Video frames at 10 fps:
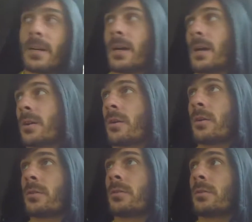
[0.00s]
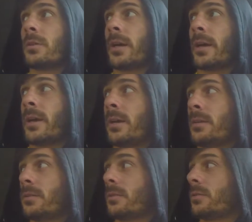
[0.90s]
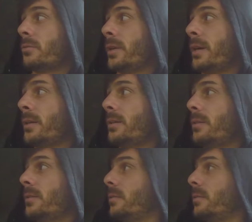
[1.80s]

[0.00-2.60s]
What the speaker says: I gotta go and do it again tonight.